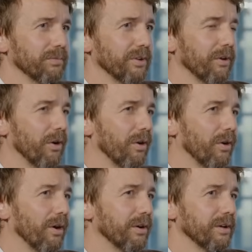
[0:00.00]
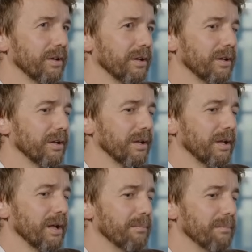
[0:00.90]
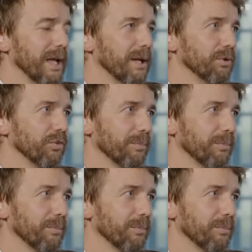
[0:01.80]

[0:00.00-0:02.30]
There are maybe